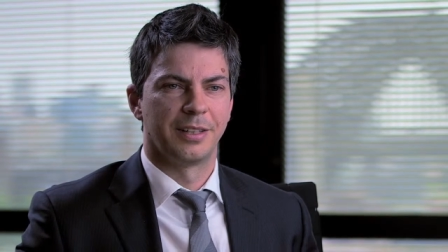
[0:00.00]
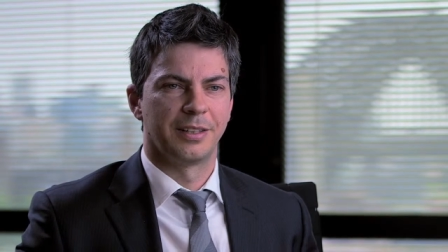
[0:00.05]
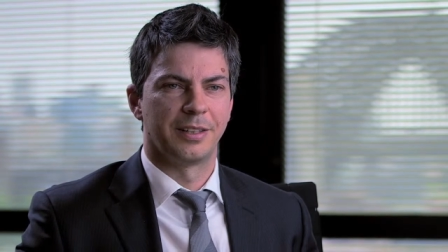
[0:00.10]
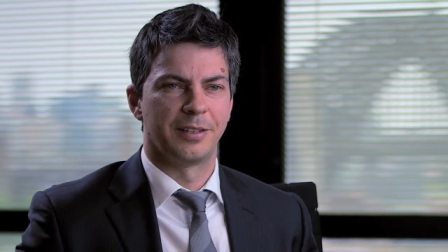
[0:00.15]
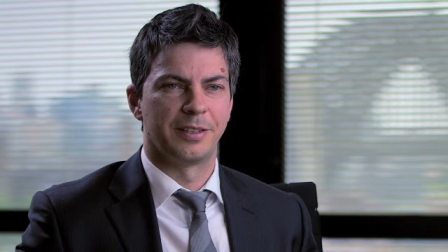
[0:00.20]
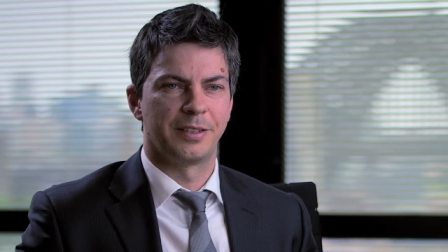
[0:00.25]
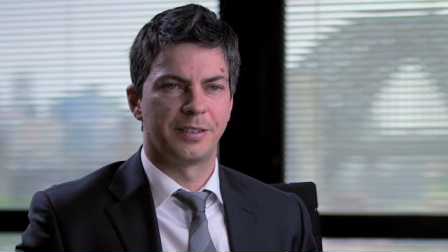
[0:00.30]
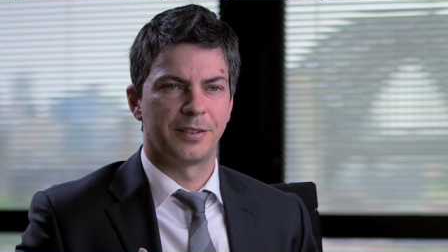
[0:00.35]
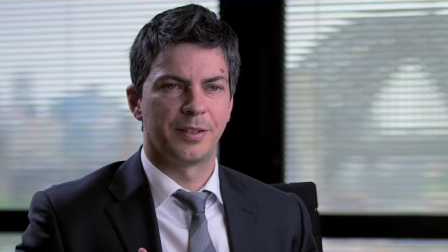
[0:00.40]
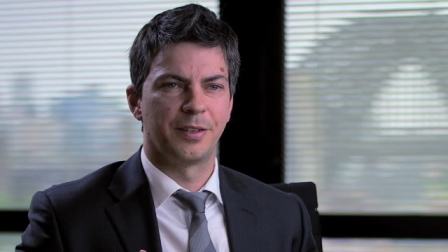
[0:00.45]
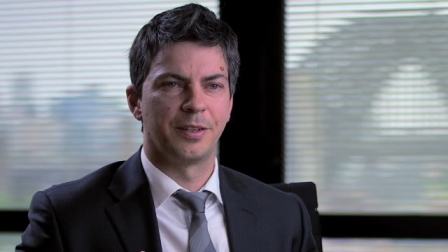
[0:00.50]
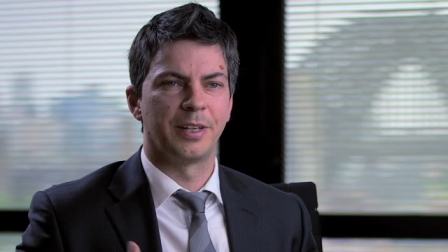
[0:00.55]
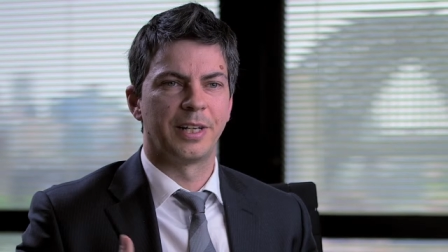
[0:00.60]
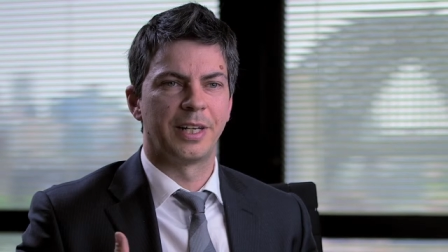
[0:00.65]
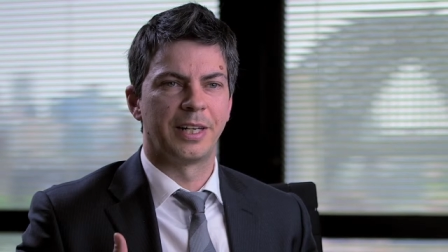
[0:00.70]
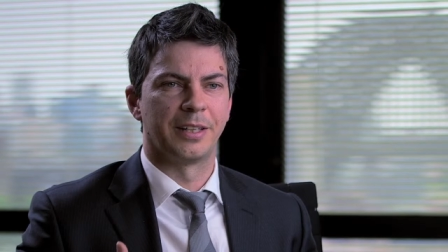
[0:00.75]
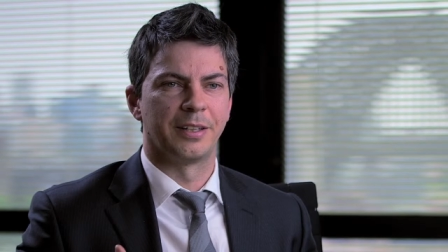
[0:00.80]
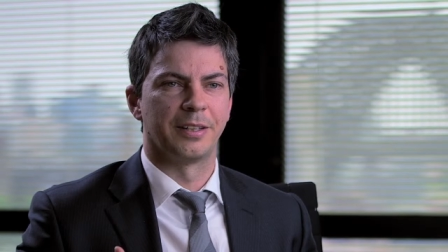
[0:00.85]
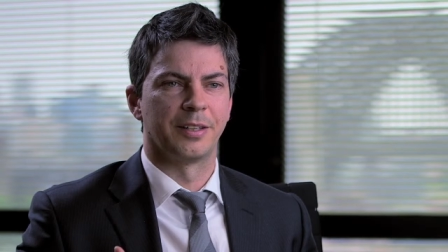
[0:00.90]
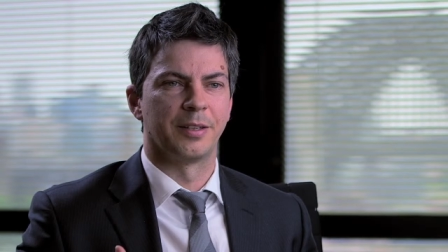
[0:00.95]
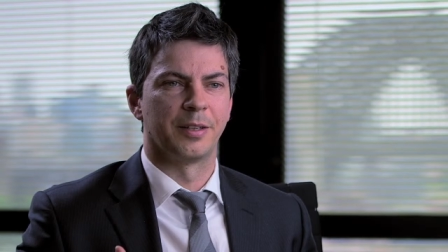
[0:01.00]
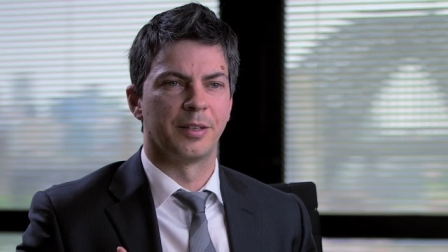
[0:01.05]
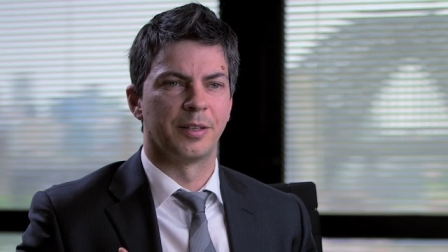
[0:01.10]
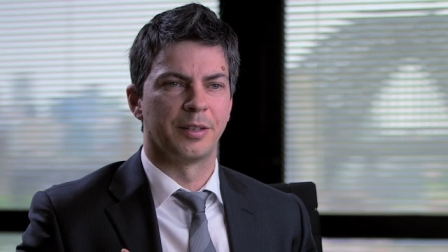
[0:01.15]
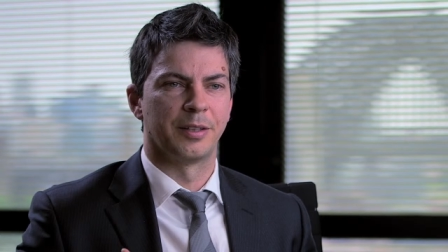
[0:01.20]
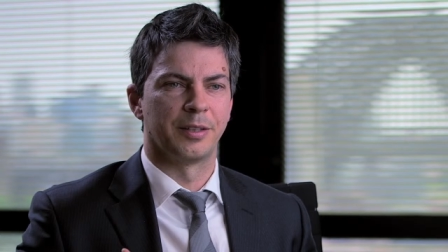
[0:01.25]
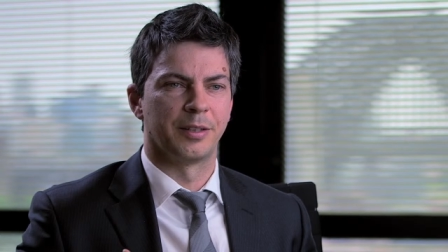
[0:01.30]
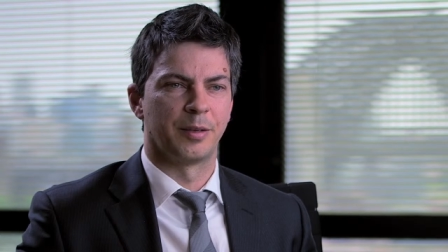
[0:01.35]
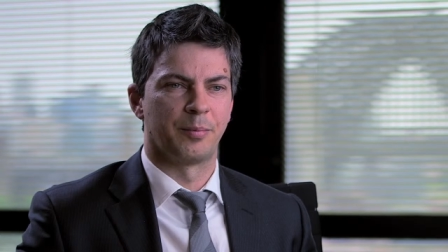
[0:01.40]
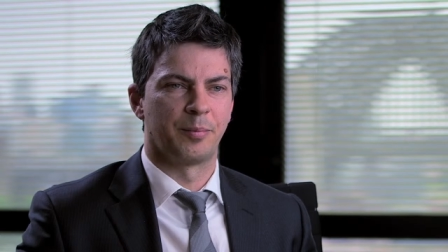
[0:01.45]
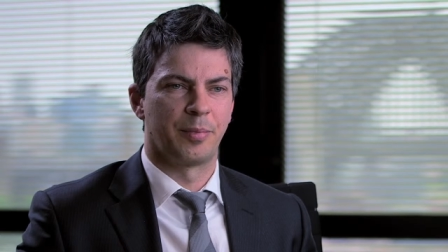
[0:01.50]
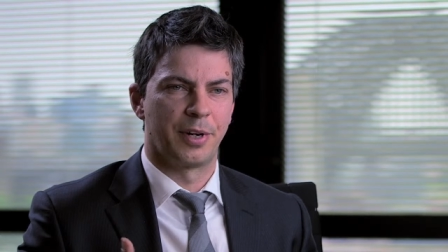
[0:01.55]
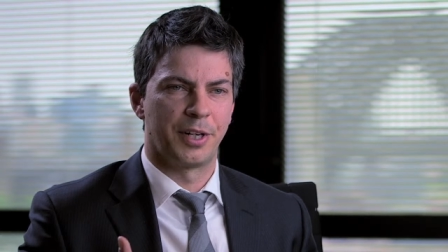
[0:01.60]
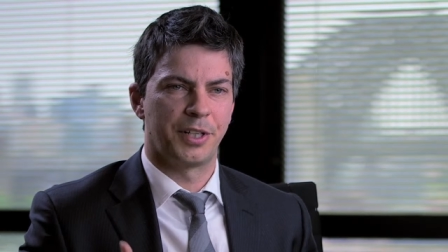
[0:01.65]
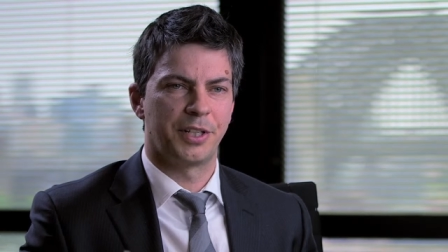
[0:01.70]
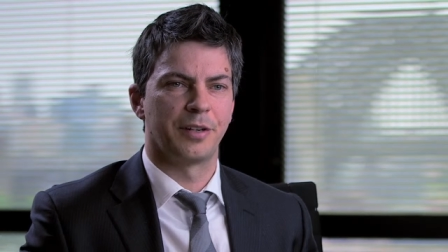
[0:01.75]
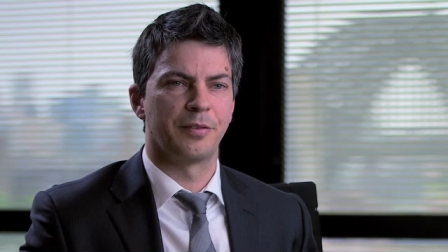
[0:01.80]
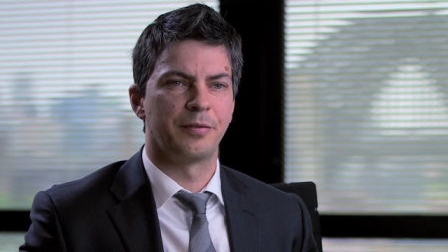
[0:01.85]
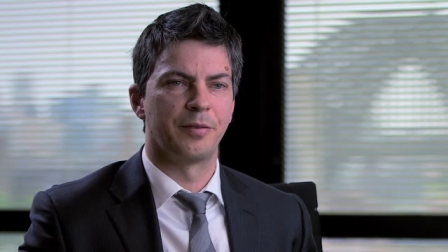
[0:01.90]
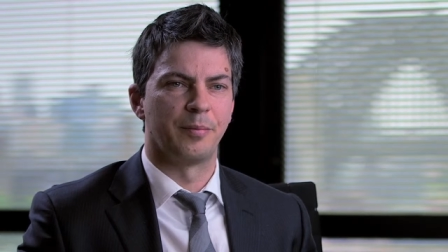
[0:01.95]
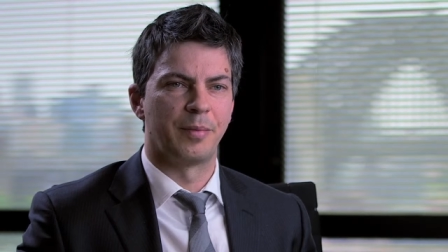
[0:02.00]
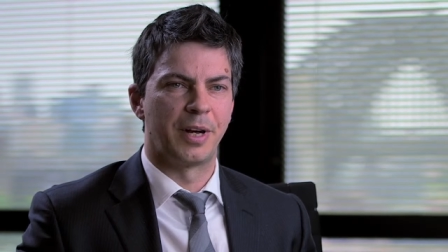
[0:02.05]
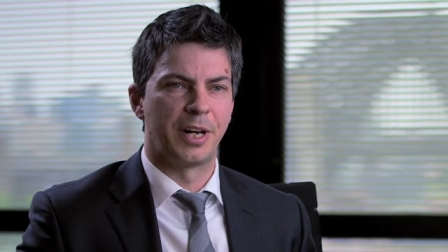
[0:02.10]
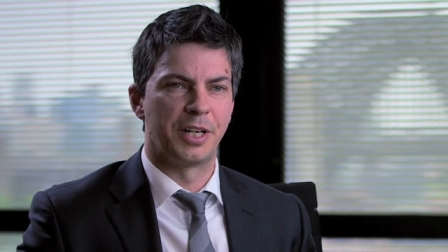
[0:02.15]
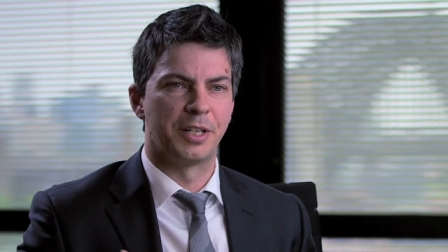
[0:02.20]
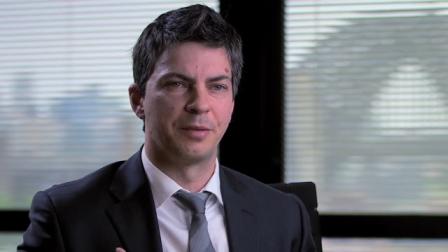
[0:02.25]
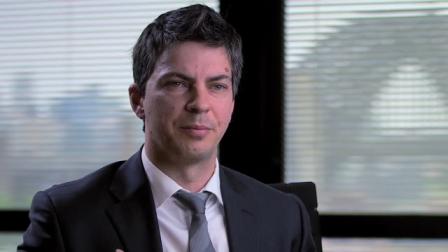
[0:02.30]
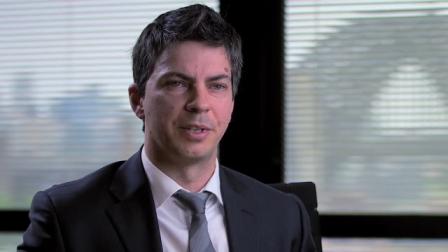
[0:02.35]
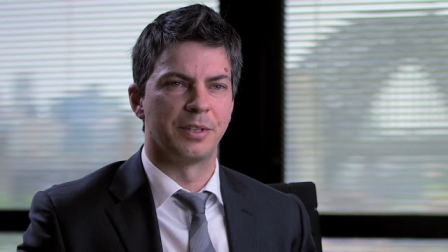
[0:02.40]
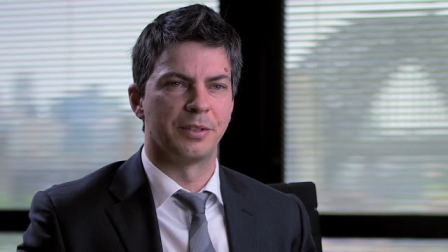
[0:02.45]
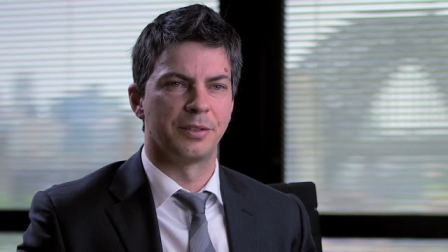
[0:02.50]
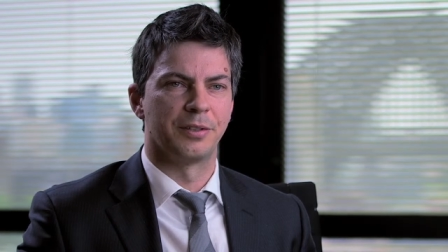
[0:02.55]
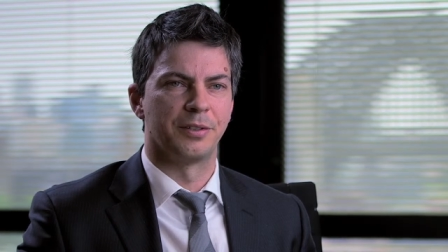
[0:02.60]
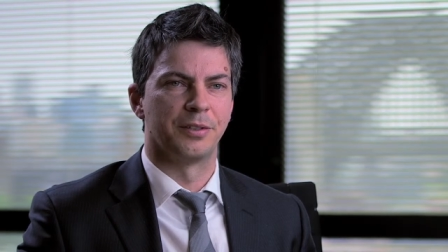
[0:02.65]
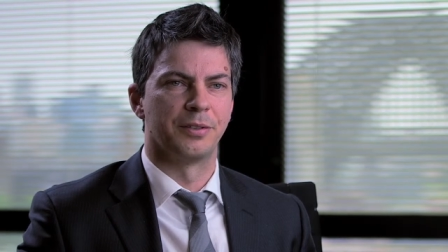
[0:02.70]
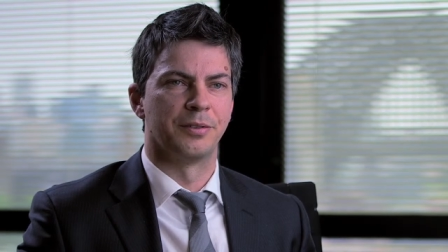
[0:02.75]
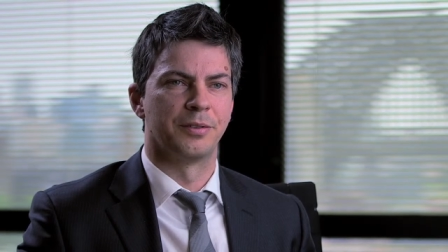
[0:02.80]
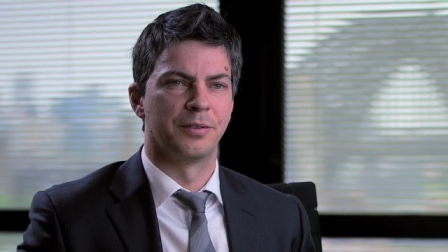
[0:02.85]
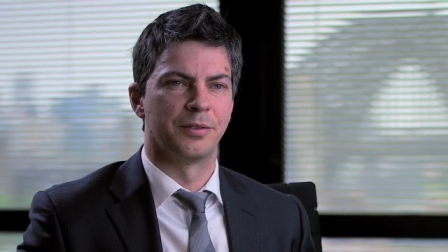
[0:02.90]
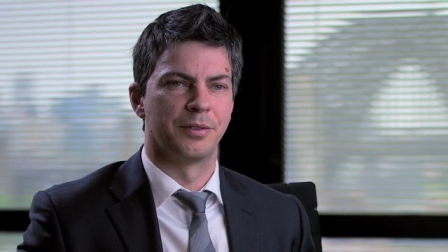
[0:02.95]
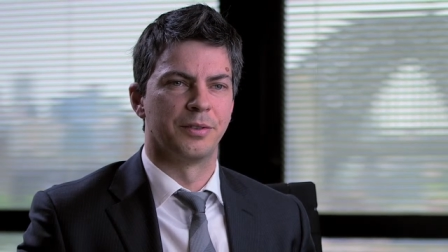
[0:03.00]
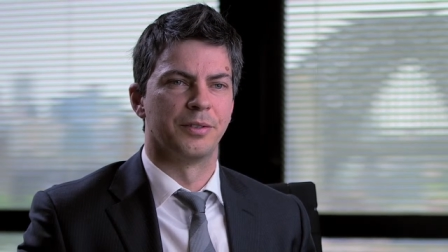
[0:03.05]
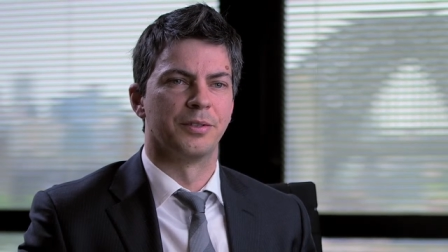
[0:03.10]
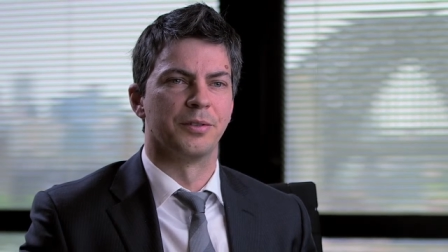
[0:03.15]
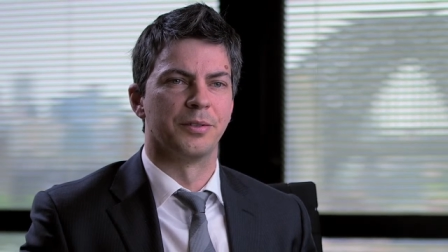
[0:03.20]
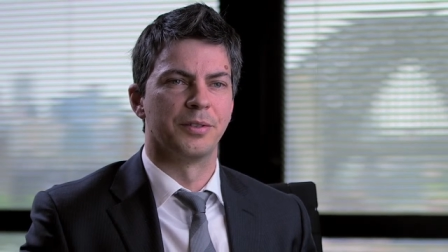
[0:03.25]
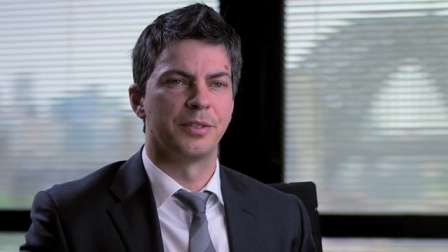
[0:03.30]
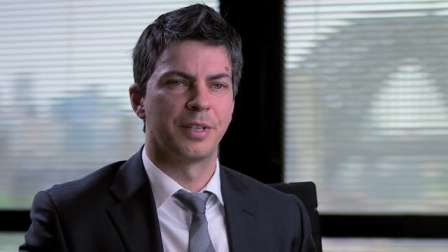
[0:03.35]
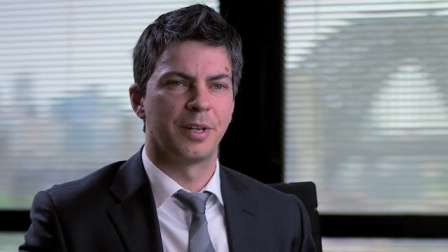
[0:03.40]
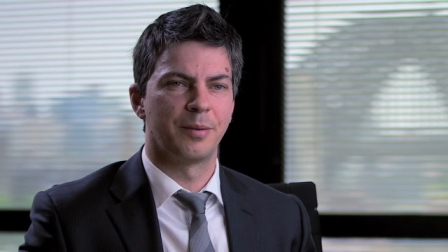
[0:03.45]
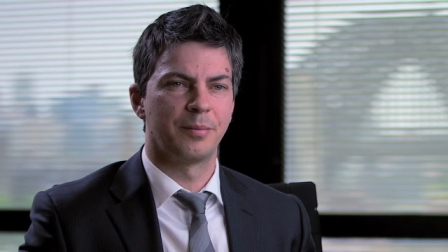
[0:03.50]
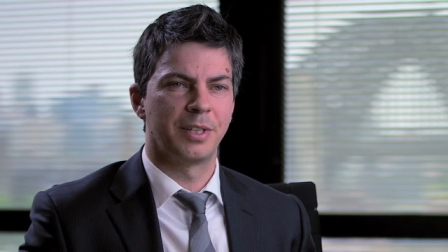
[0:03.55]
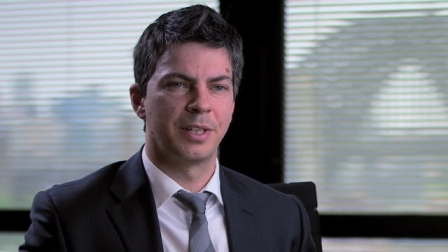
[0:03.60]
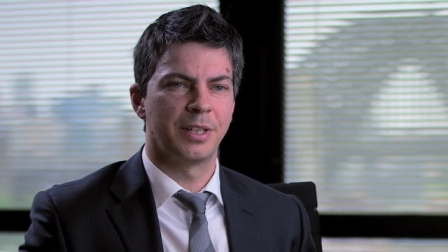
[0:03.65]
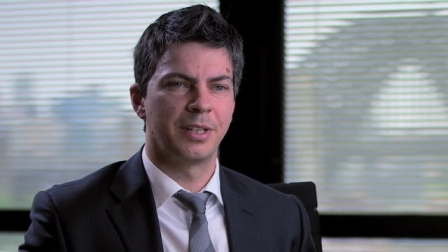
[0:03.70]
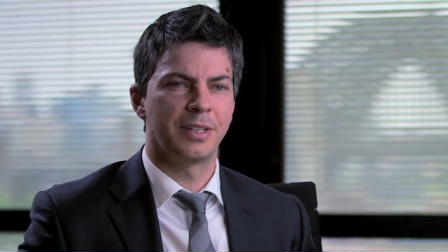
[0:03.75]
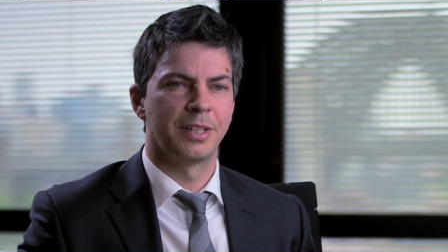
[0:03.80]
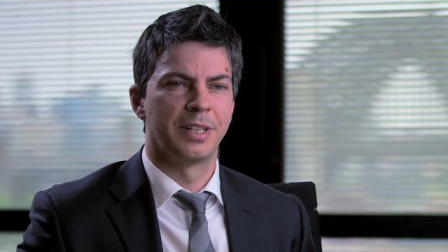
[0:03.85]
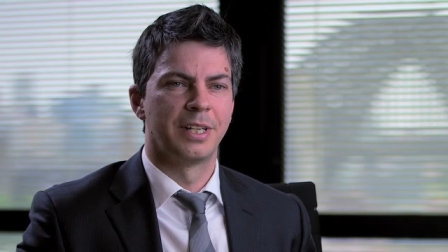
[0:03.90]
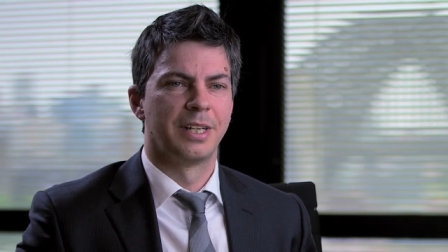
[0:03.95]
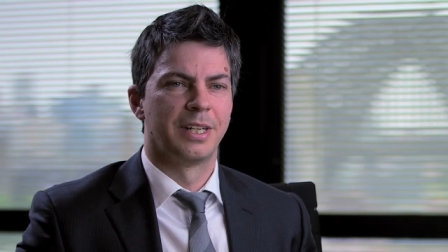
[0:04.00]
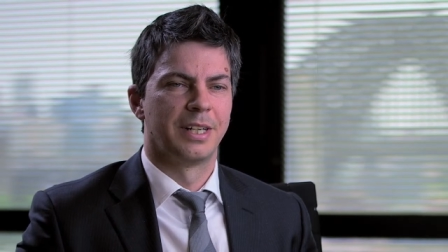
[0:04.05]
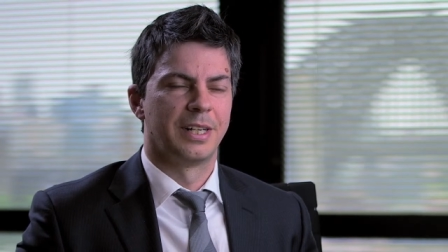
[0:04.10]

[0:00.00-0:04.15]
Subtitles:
there's certainly the pressure for management to do something,